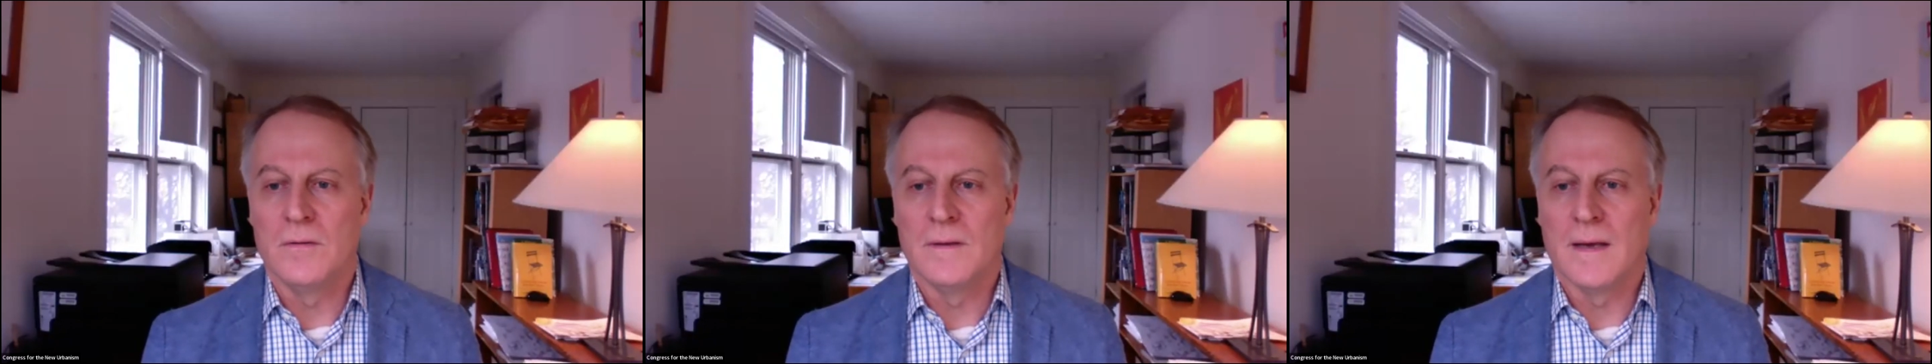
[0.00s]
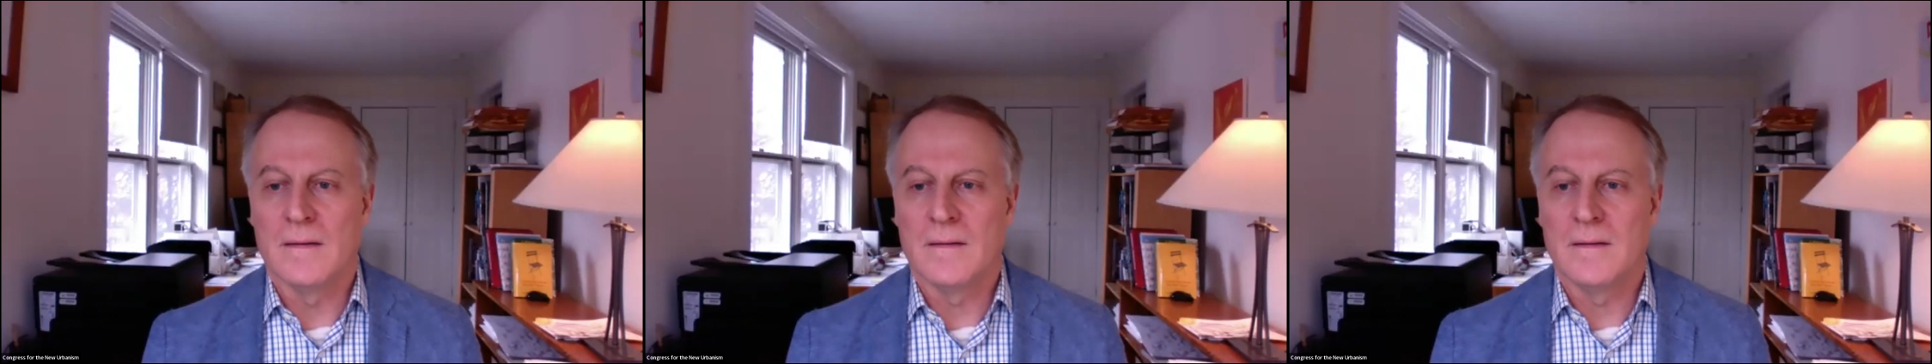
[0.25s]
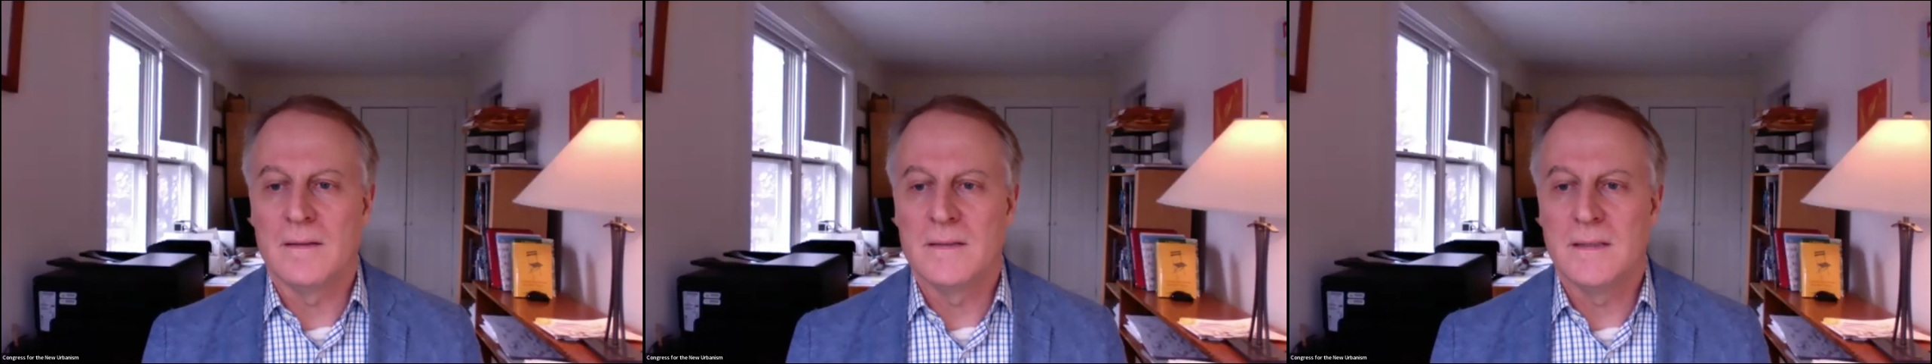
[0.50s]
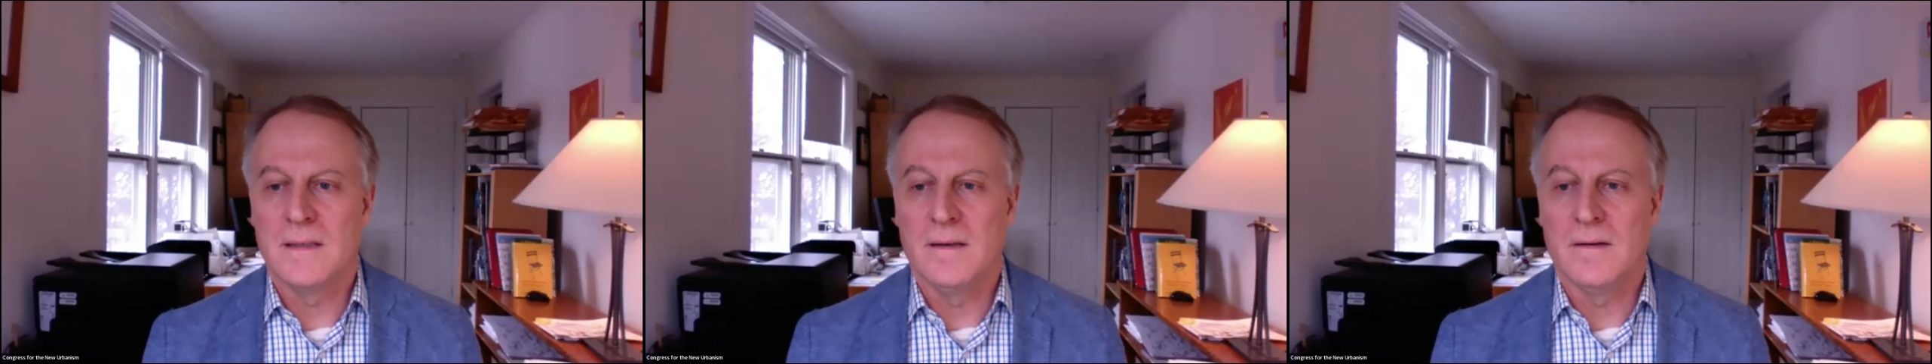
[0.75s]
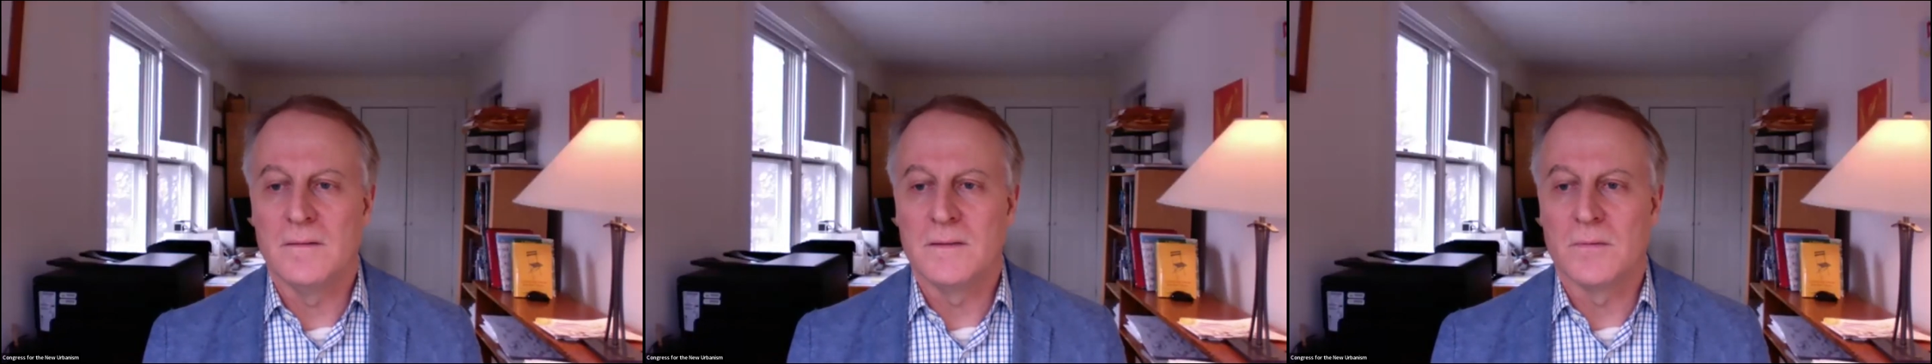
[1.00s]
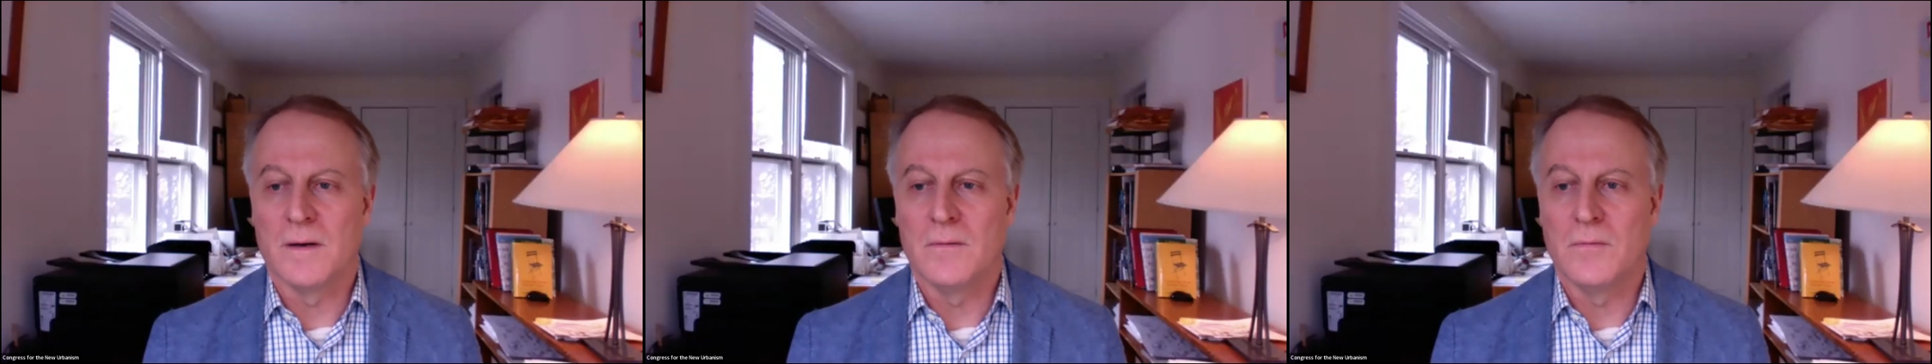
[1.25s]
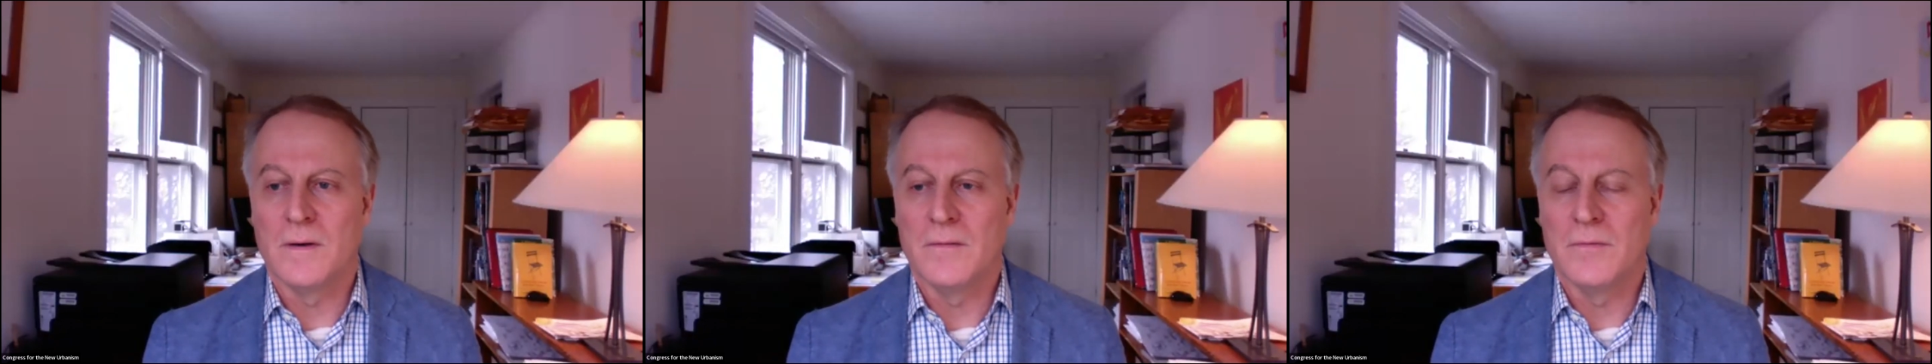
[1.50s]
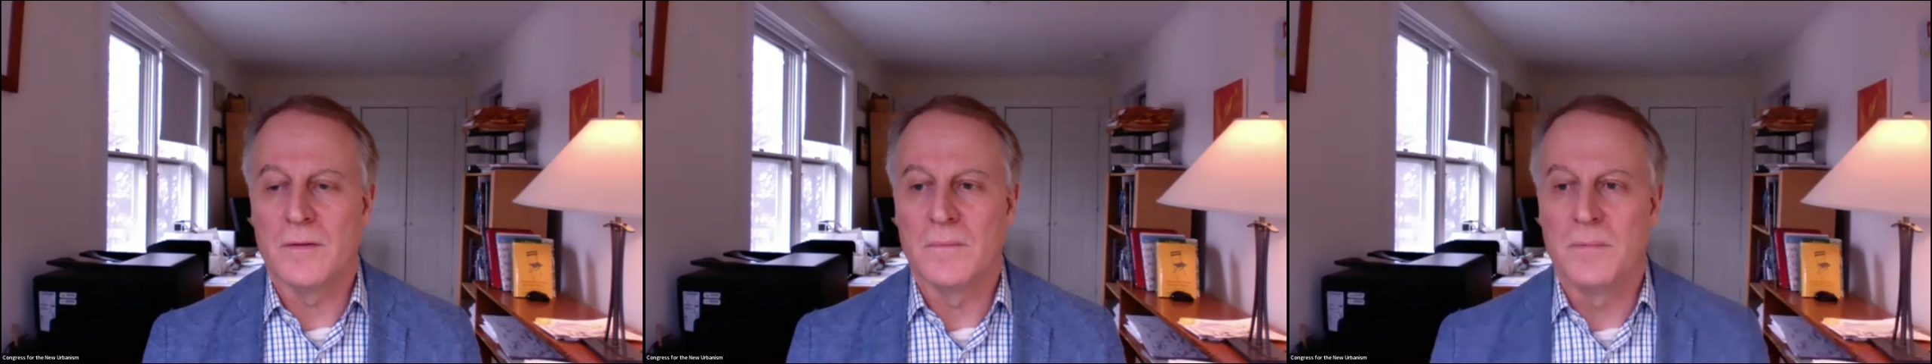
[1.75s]
Now that the city owns the right of way
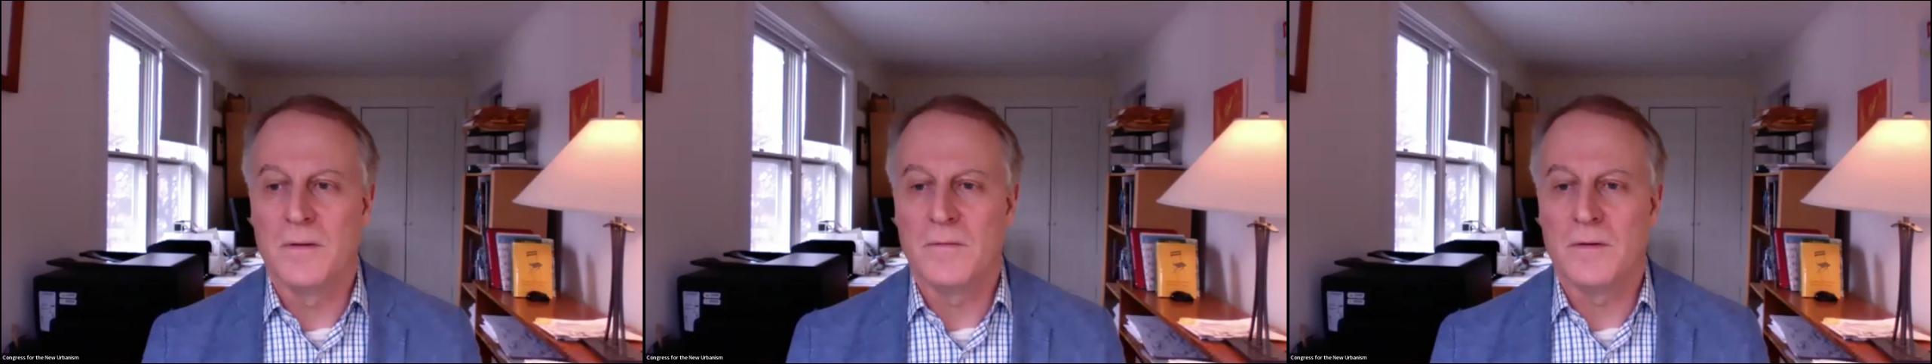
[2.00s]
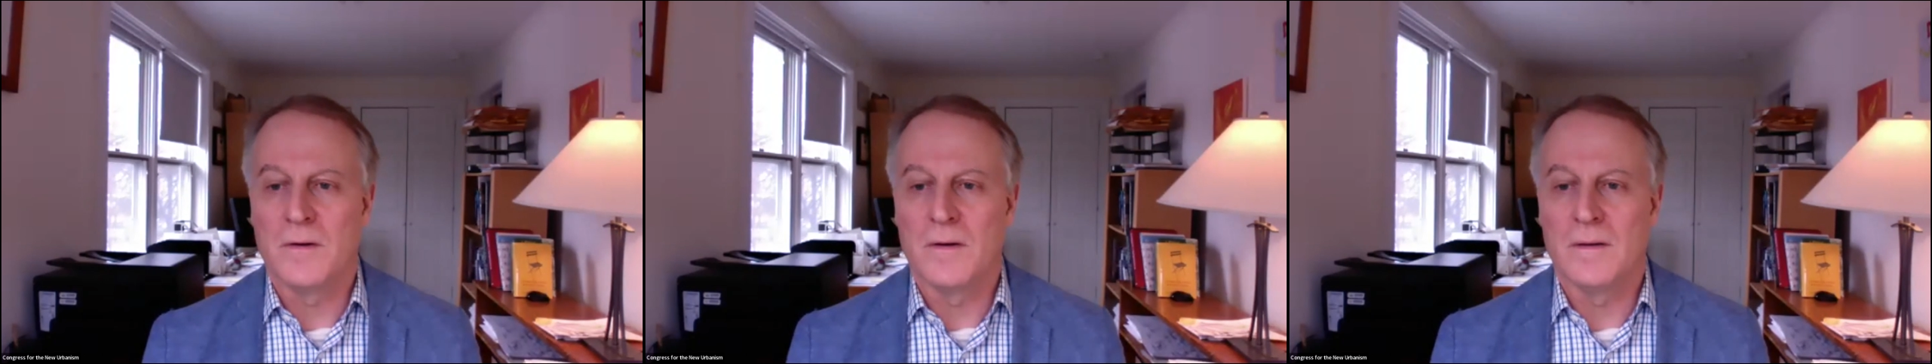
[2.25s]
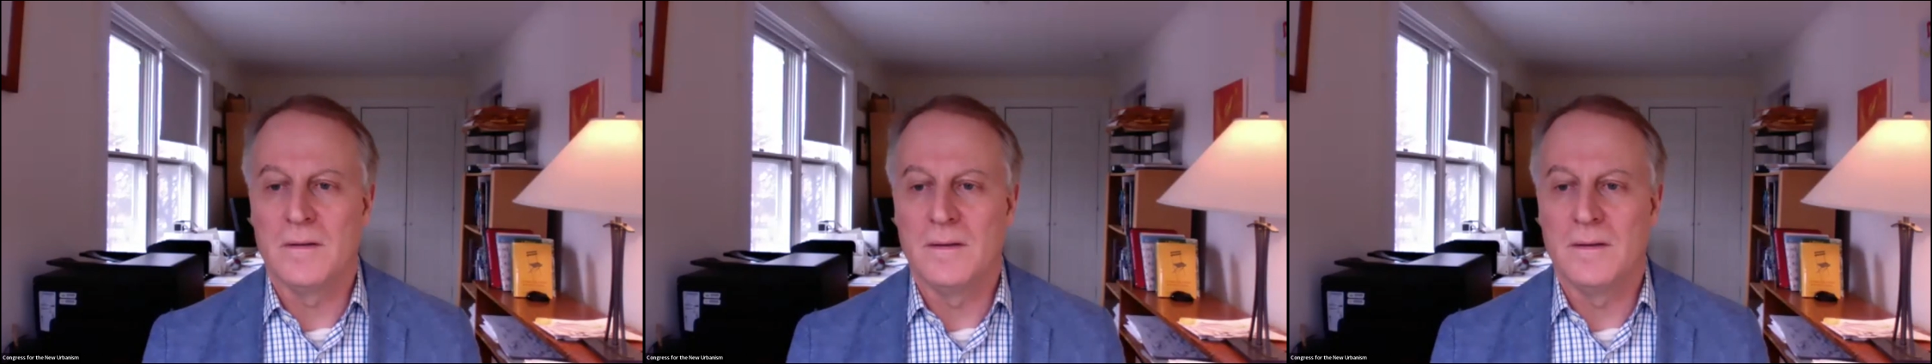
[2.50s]
for the boulevard,